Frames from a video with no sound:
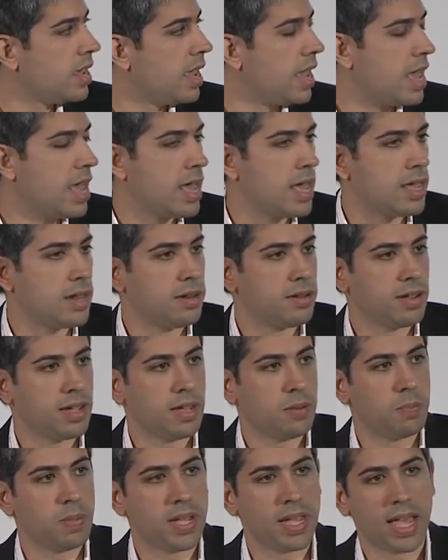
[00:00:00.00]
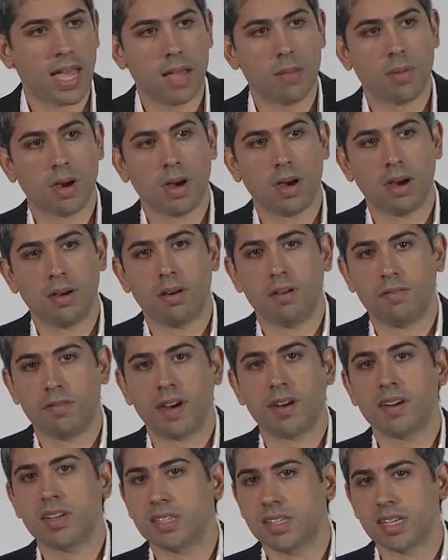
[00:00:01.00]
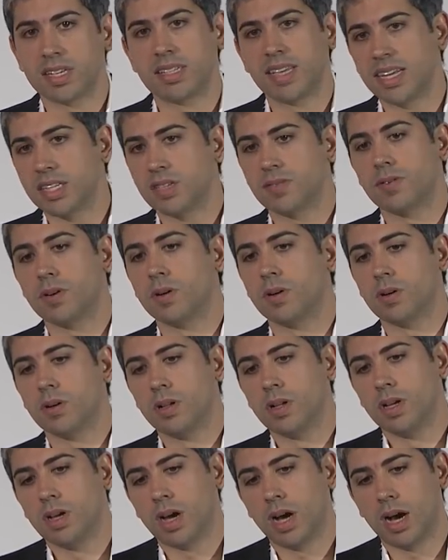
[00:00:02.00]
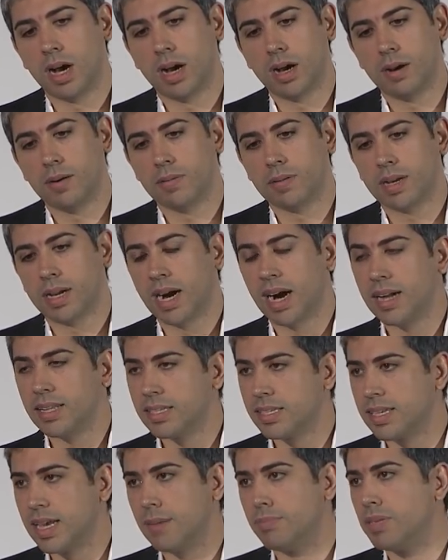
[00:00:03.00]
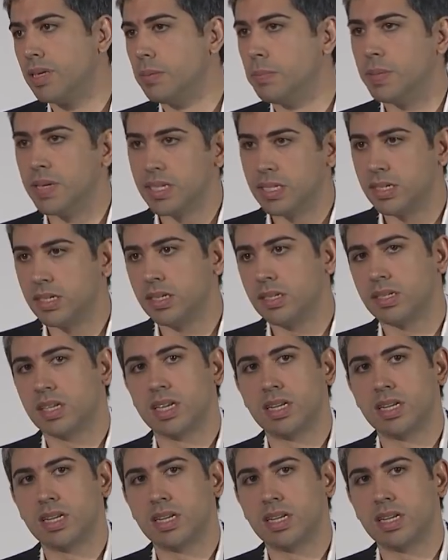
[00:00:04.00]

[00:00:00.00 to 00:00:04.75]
and it became a very successful concept and business.